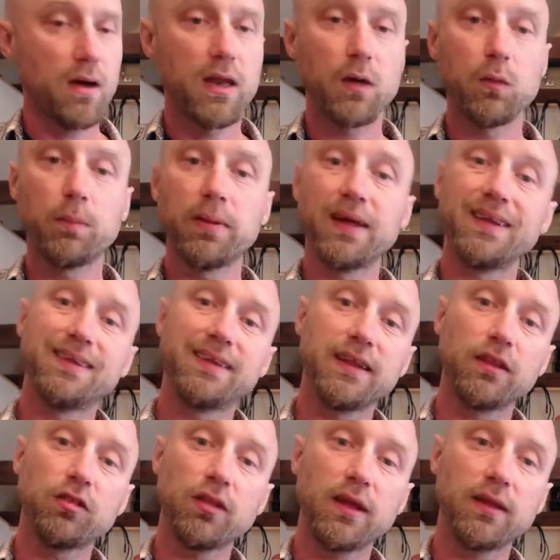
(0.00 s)
And then we'll play it
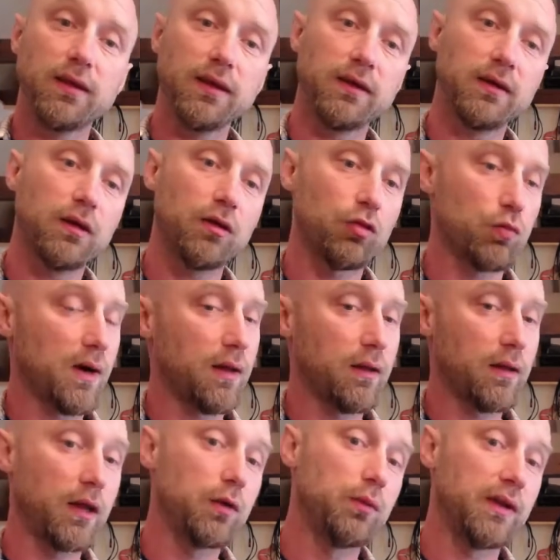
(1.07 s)
descending as
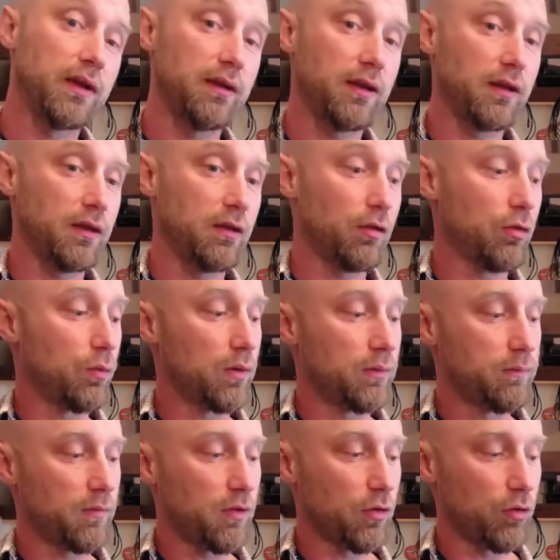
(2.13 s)
well, like we did in the other
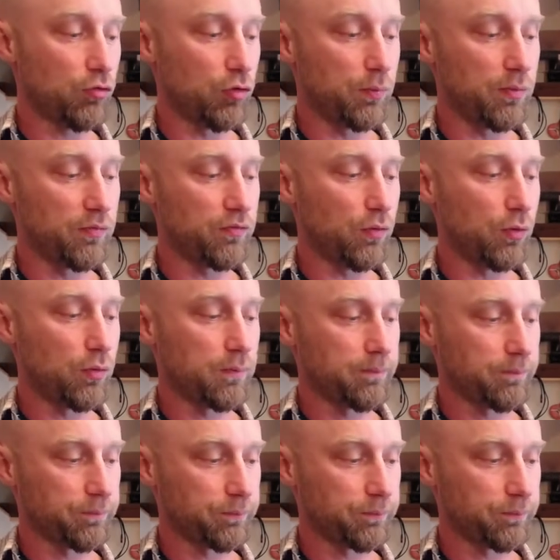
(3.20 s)
one, the other group of 4.